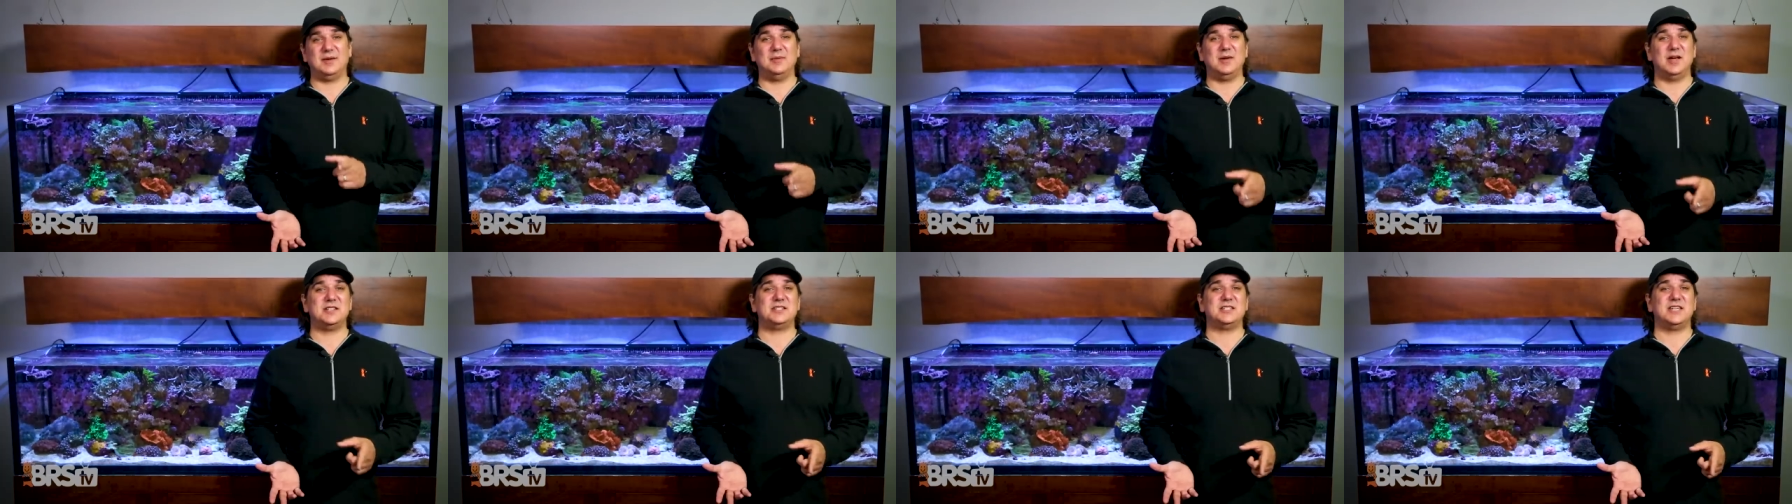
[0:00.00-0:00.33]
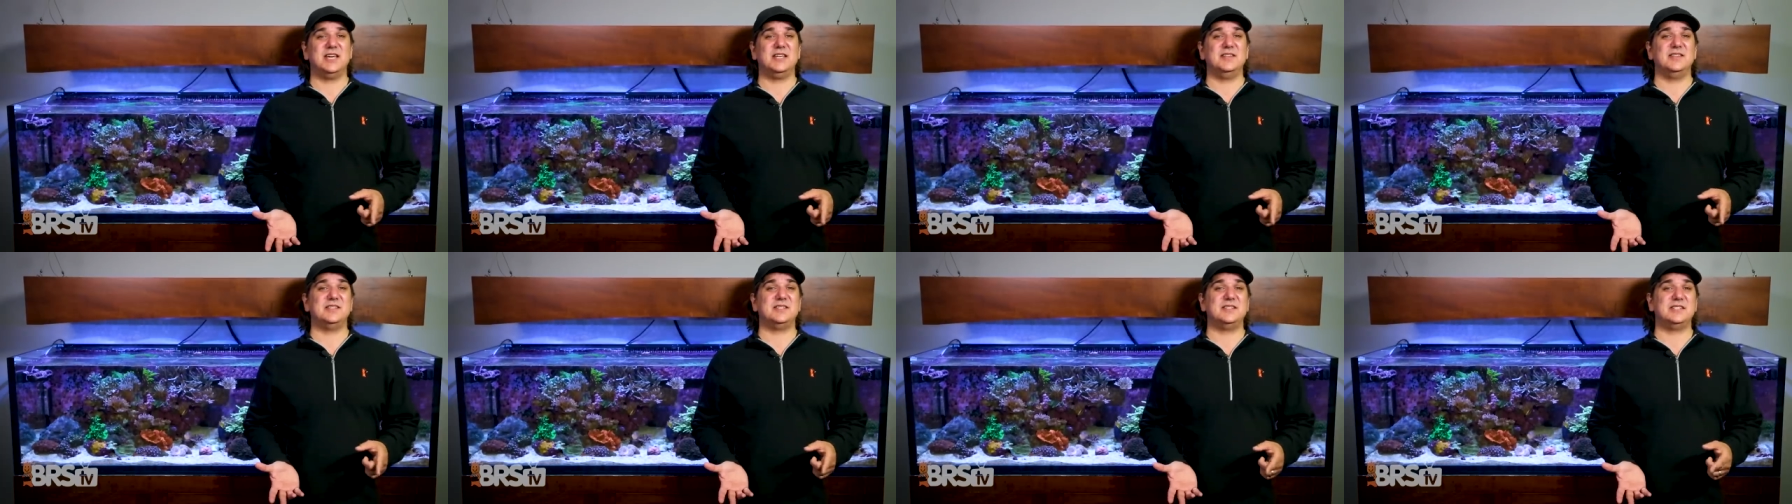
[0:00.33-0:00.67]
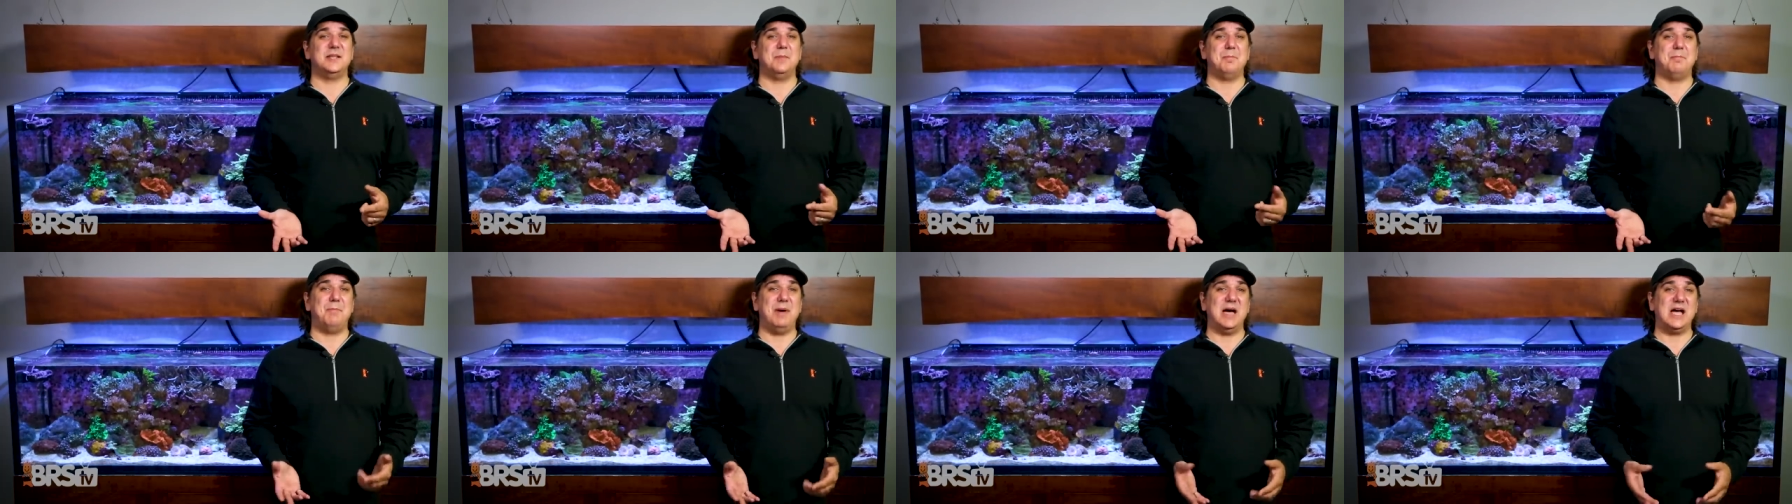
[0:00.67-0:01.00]
I'm not saying this is
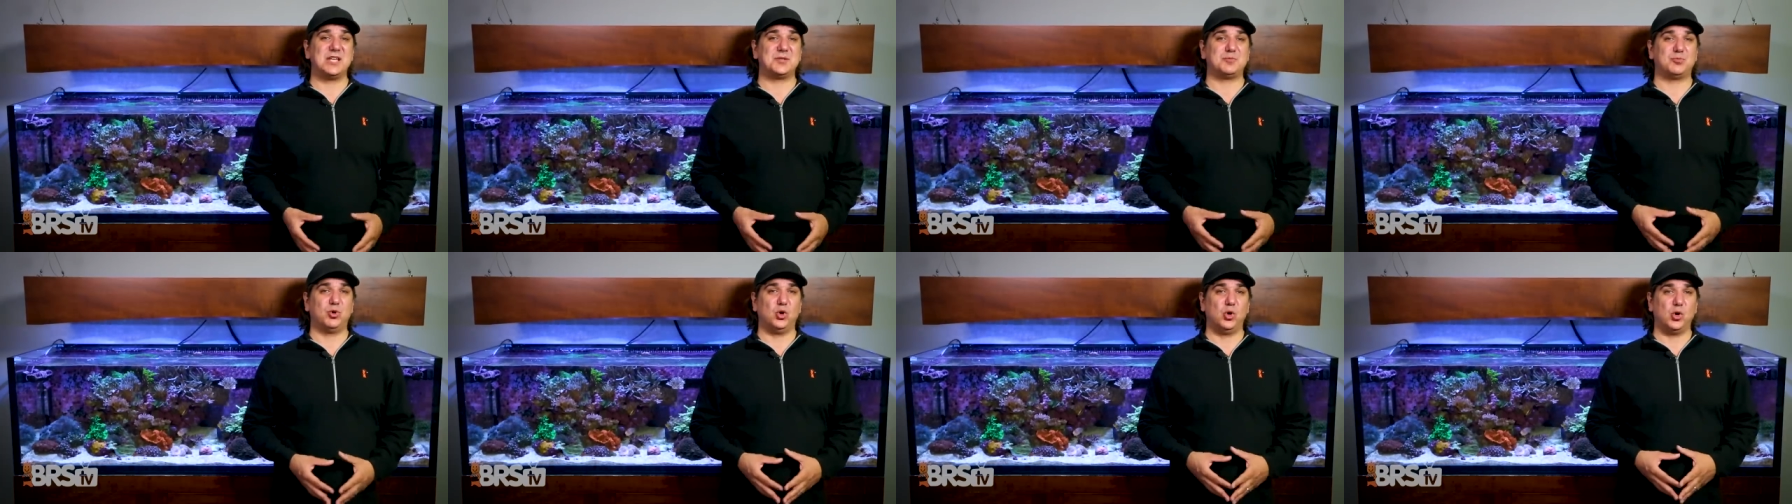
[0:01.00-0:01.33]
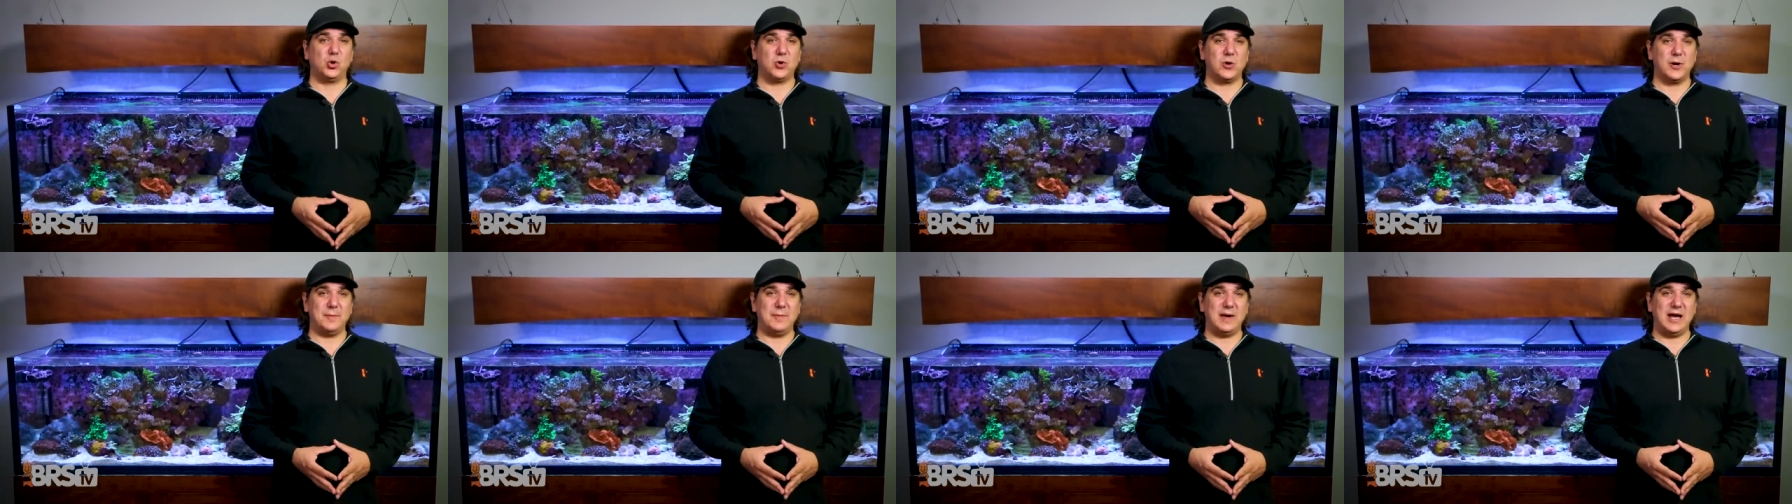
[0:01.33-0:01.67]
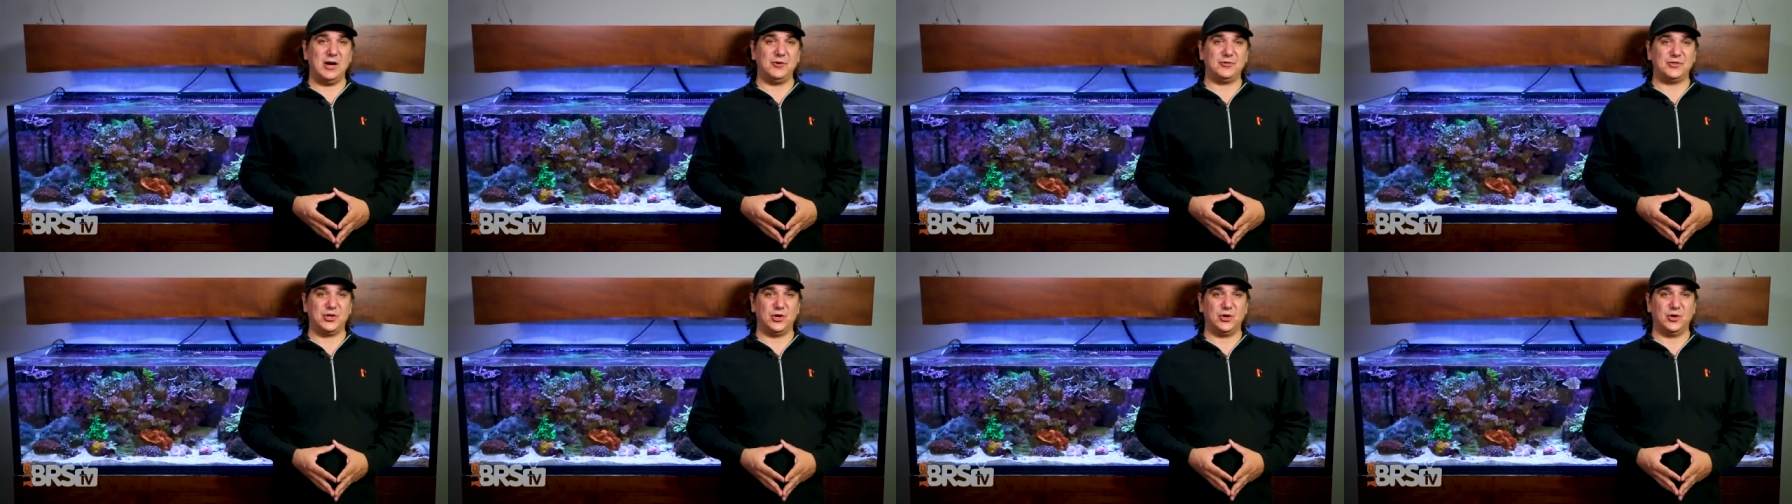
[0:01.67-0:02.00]
the best program
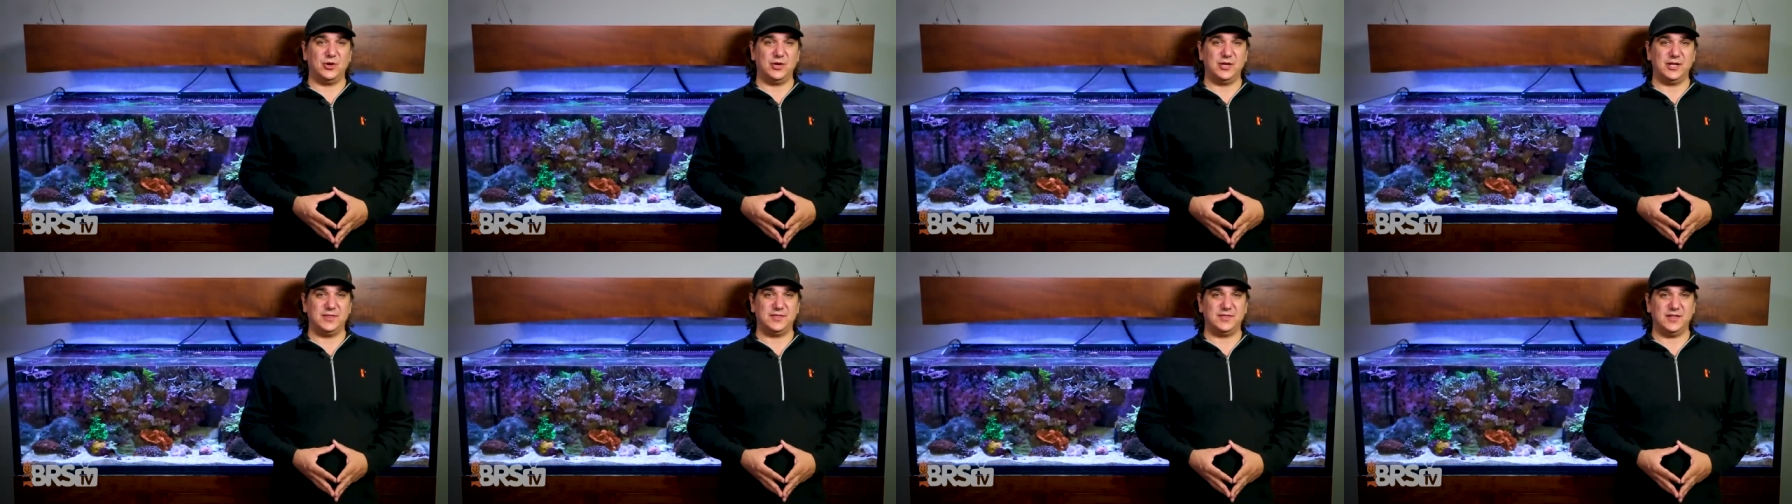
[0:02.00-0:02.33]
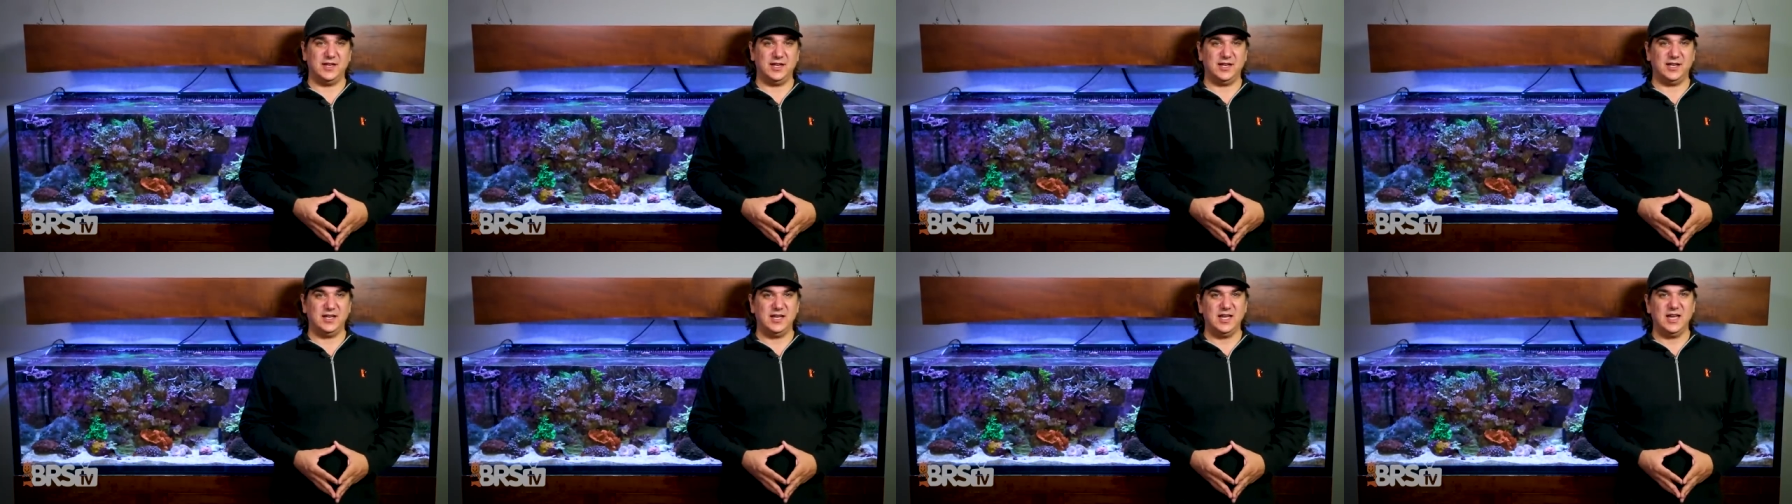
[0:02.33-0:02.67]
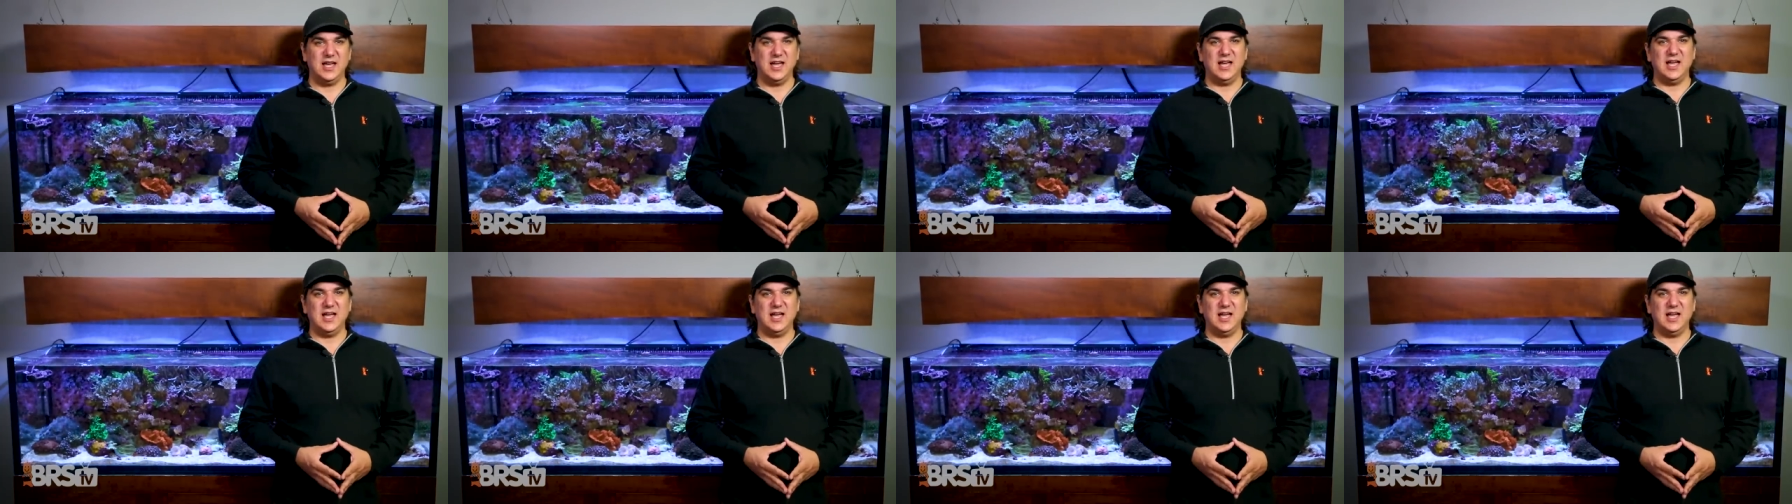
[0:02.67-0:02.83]
out there or anything.